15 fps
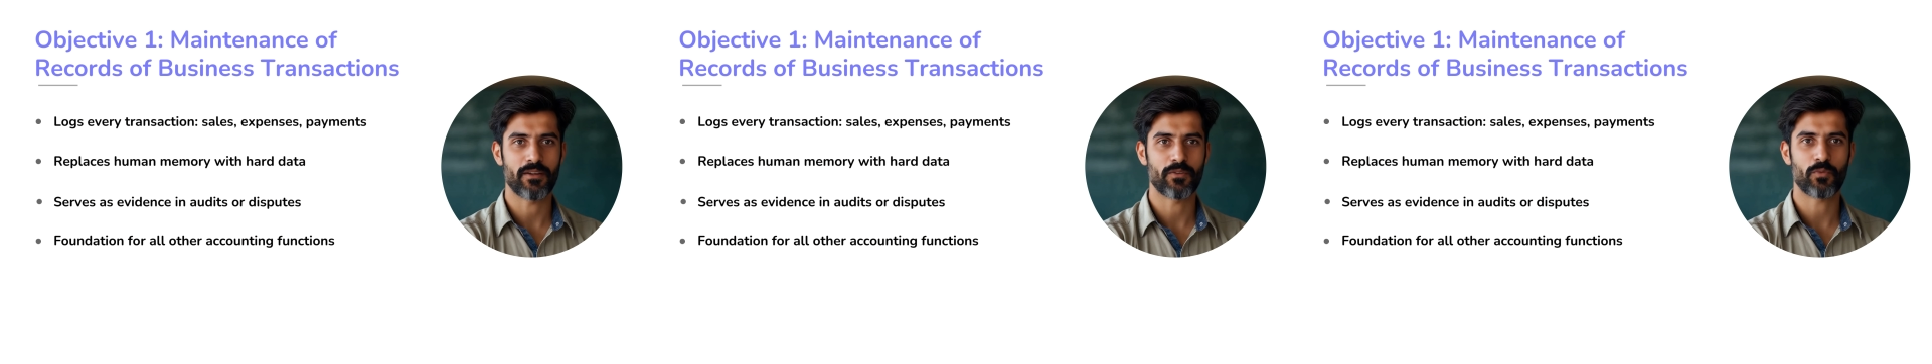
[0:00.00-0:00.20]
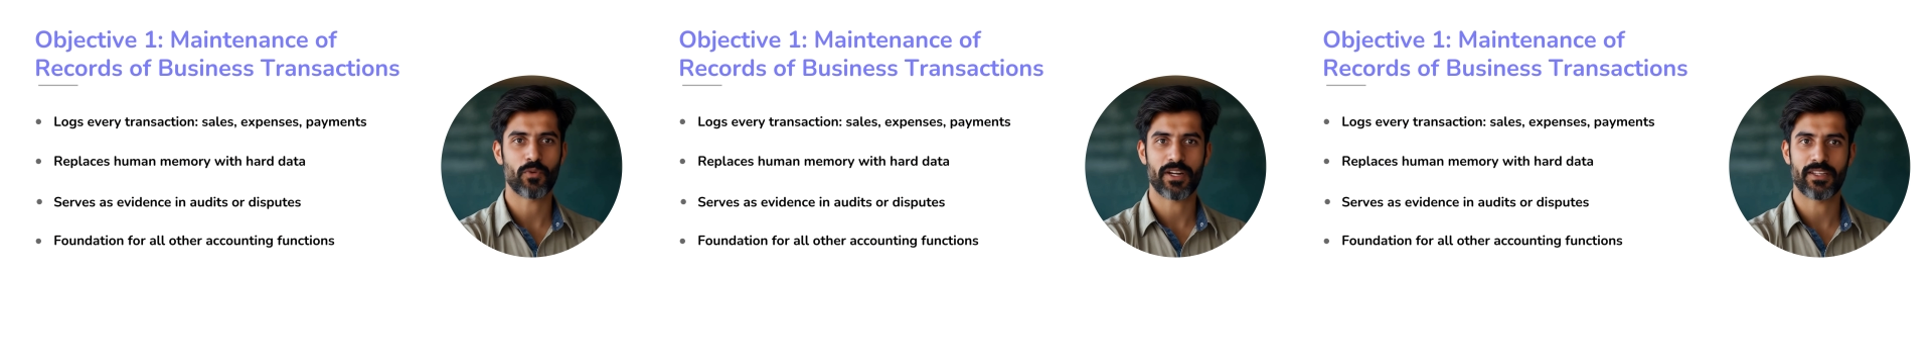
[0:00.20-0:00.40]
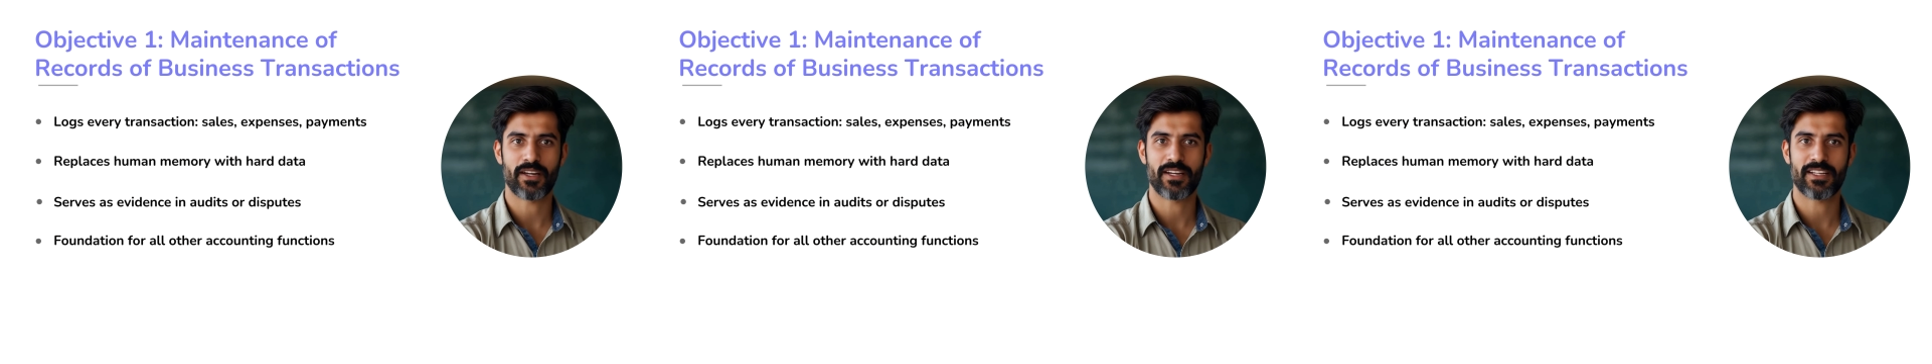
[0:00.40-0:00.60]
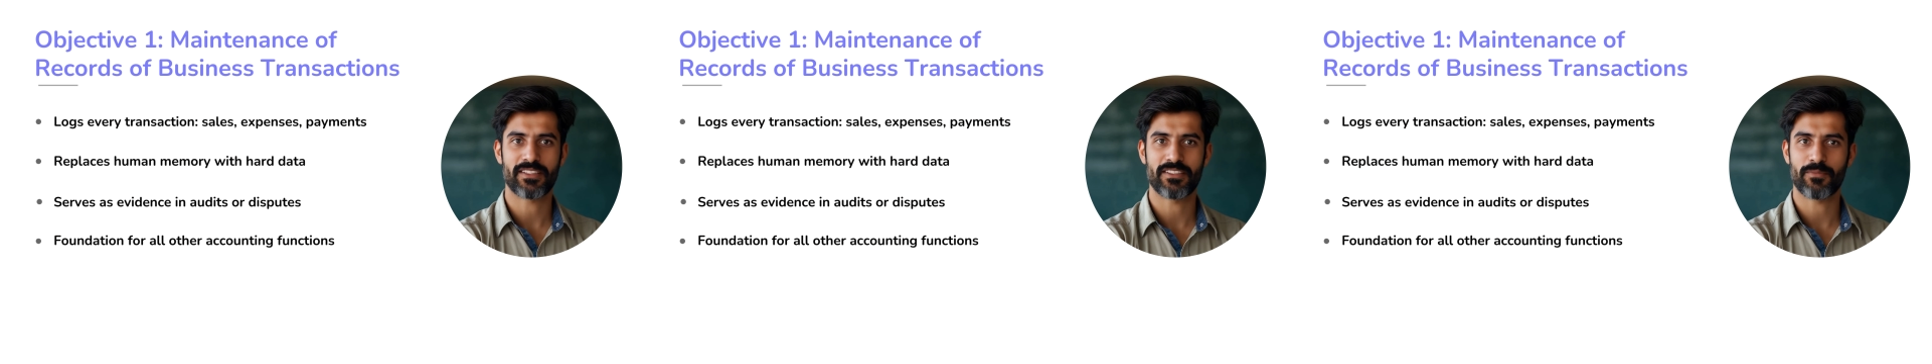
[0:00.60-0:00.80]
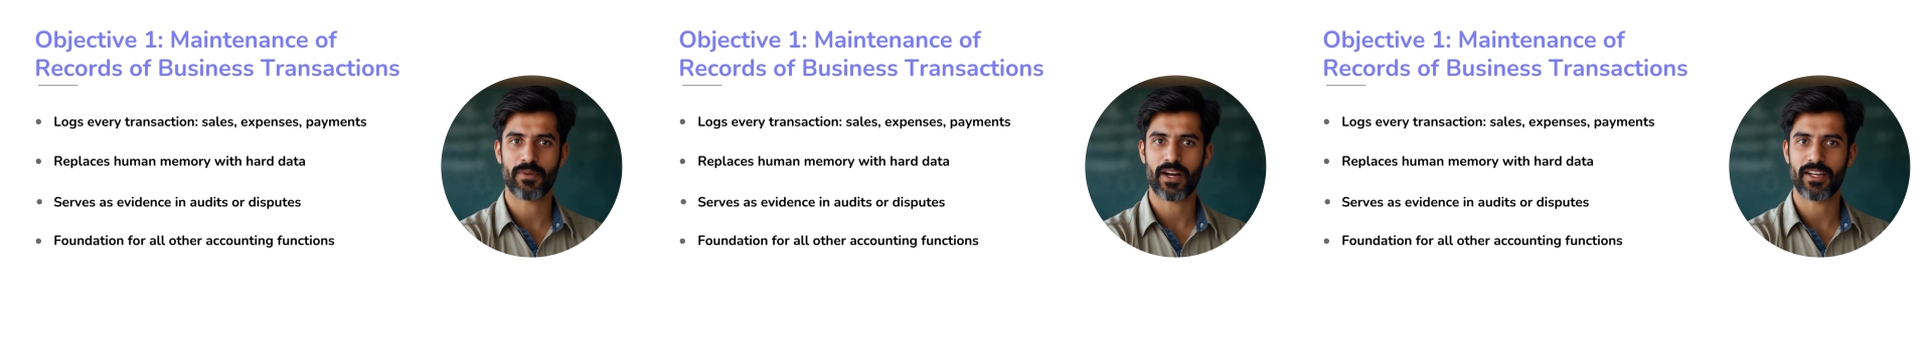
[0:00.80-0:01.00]
whether
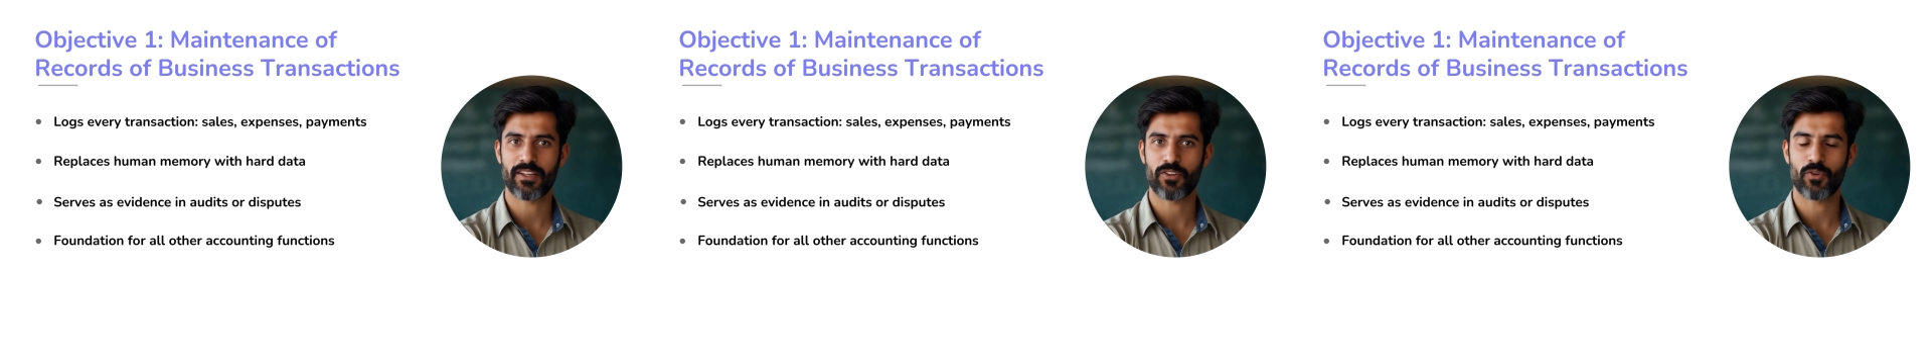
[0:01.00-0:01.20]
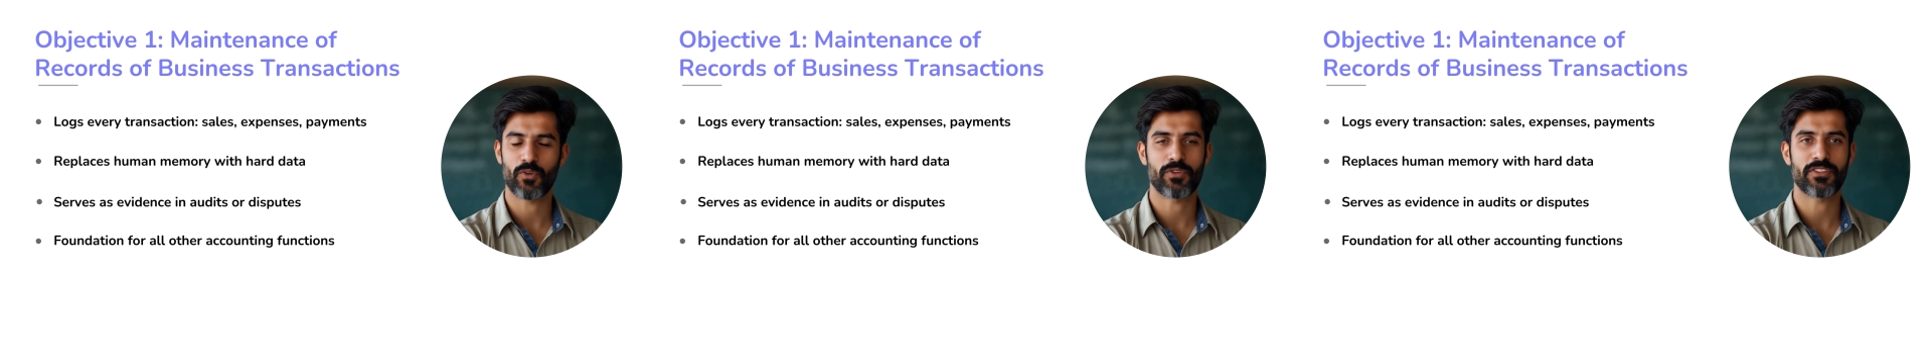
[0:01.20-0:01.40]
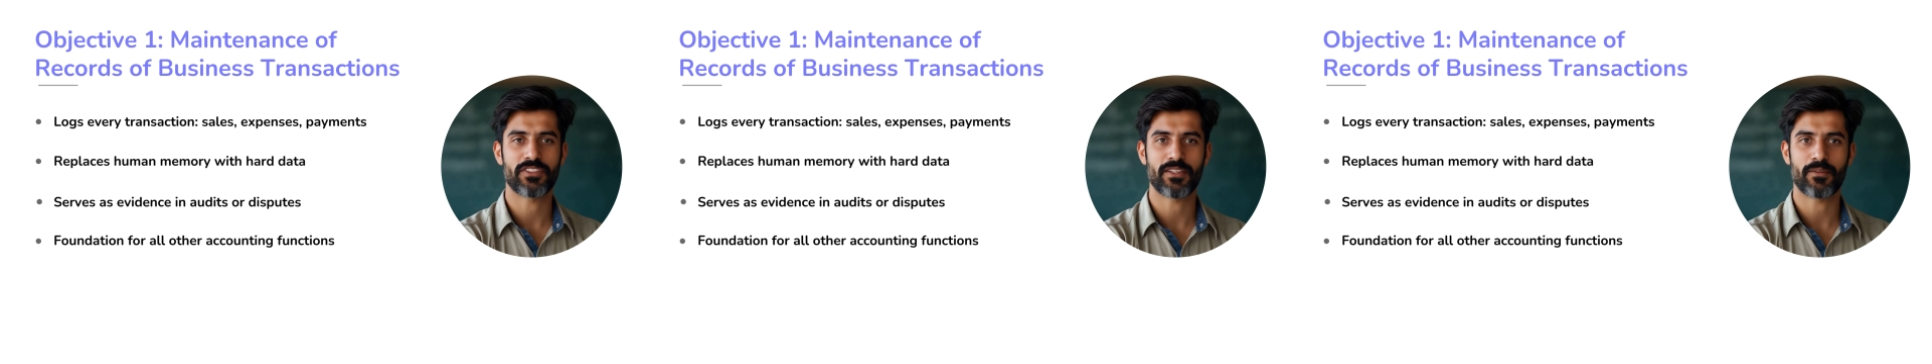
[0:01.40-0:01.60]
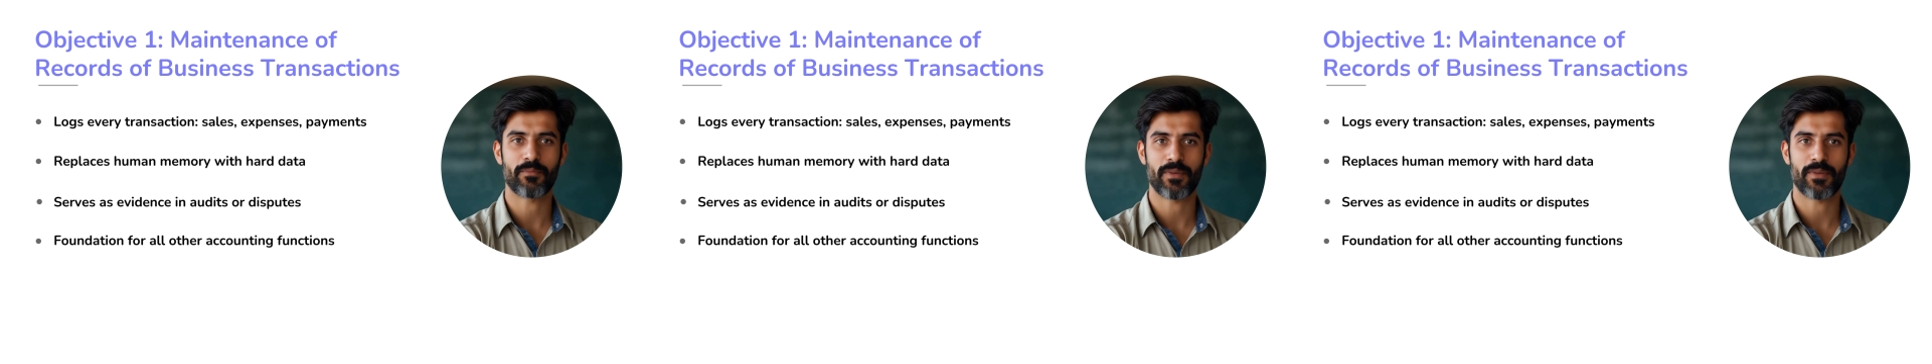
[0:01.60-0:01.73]
it's buying goods,